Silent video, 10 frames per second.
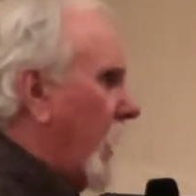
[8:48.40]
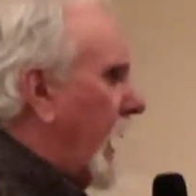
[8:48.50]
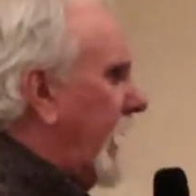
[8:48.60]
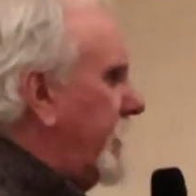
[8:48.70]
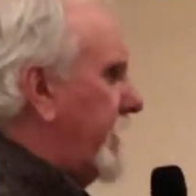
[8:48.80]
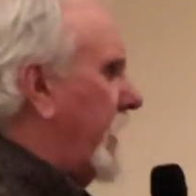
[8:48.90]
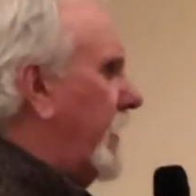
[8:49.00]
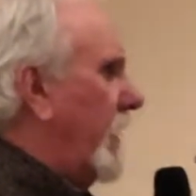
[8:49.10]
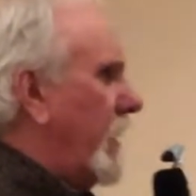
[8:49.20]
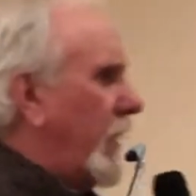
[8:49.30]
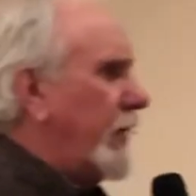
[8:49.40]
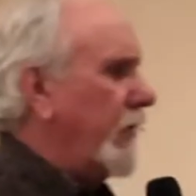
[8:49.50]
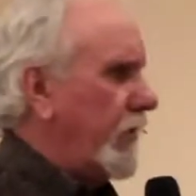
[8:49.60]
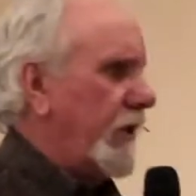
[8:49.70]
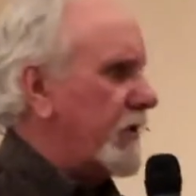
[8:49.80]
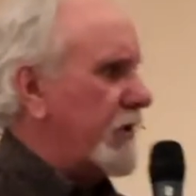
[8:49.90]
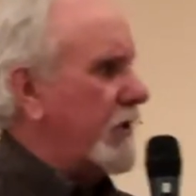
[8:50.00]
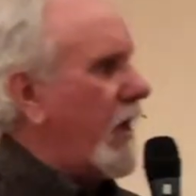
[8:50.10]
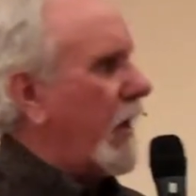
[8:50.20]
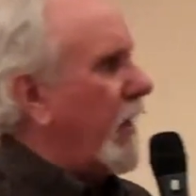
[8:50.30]
And he said, this
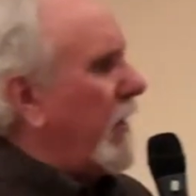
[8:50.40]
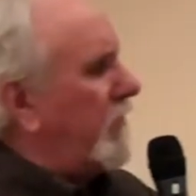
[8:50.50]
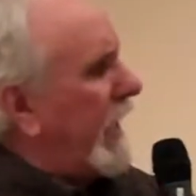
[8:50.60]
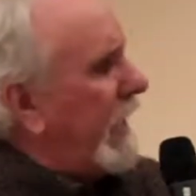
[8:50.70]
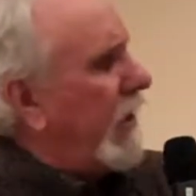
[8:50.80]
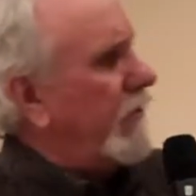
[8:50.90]
is not, being